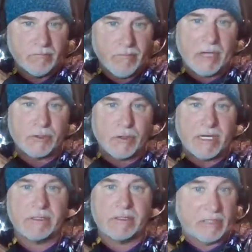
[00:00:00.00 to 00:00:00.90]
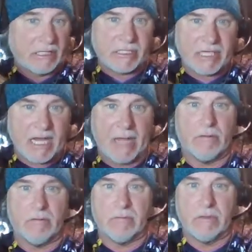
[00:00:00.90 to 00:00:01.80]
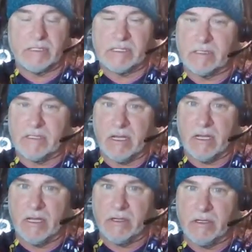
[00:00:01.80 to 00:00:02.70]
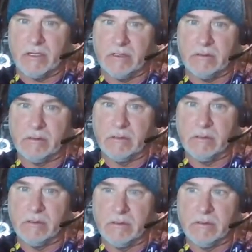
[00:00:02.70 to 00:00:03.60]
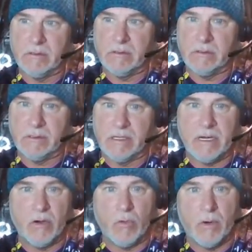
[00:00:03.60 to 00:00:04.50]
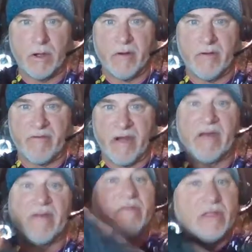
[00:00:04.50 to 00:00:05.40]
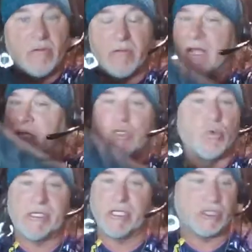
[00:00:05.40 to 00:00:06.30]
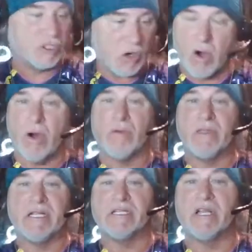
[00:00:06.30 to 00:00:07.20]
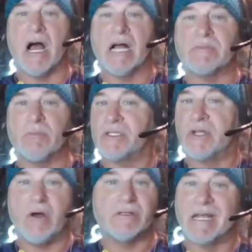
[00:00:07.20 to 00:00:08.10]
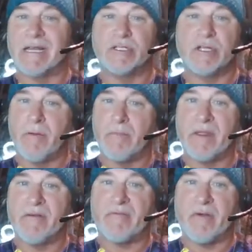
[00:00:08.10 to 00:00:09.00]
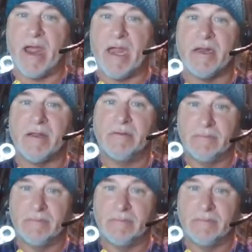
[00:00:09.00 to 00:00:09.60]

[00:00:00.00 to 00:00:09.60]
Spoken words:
Matrix, this is it. This is the end. Neil, what are you afraid of? Then it switches to all these gospel songs like Don't Be Afraid.